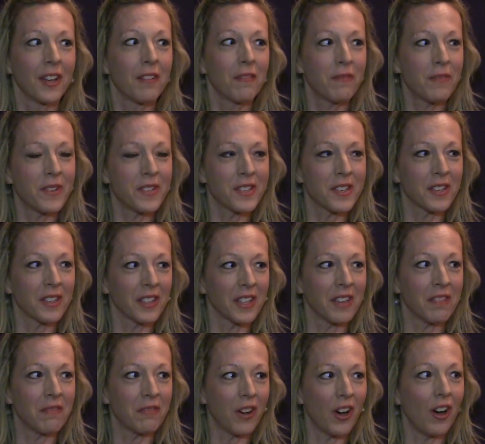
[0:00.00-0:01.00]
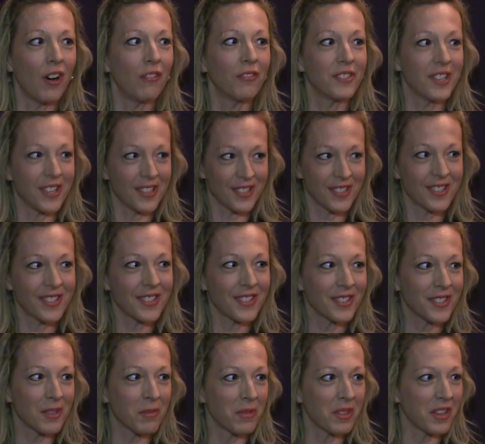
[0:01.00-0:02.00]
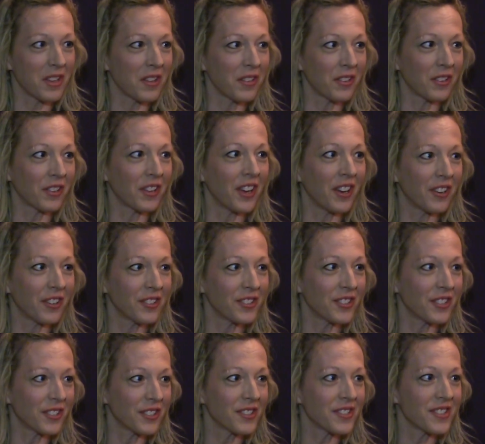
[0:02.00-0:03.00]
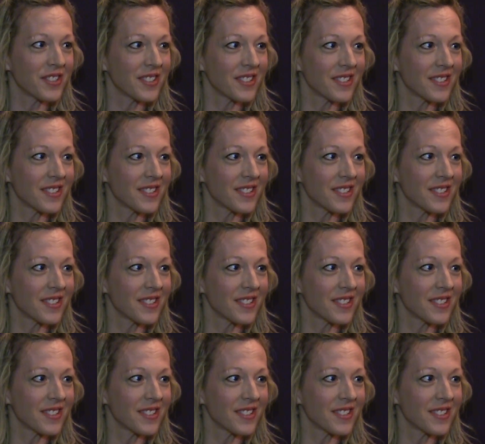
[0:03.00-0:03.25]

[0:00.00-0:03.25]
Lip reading: physically involved as some of the other characters.